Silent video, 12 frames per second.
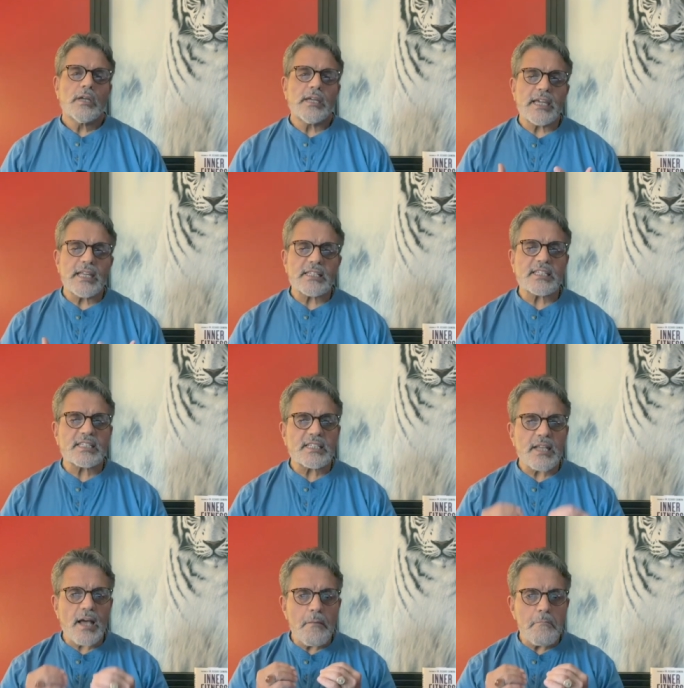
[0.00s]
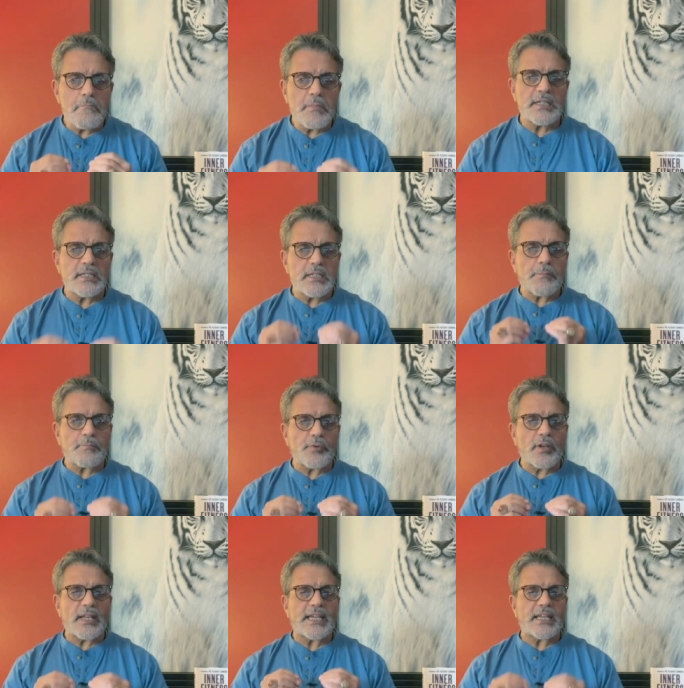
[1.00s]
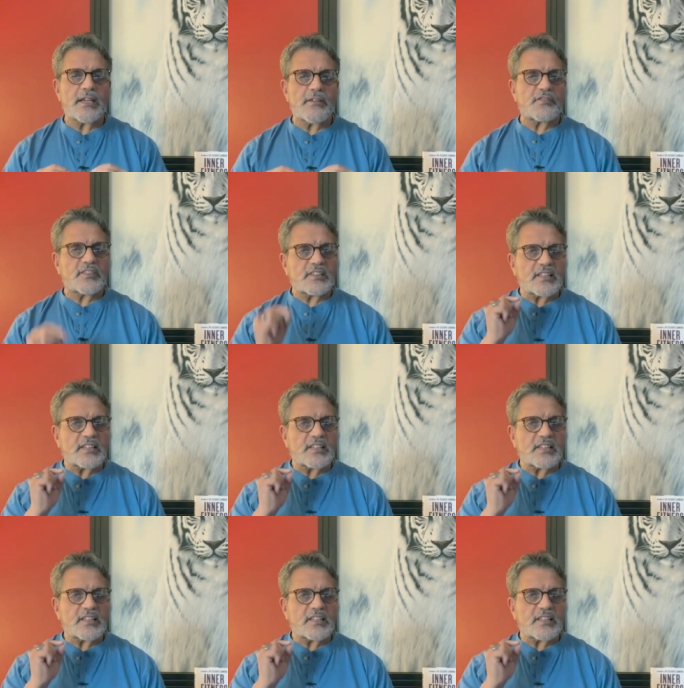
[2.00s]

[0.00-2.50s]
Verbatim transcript: It's a manipulative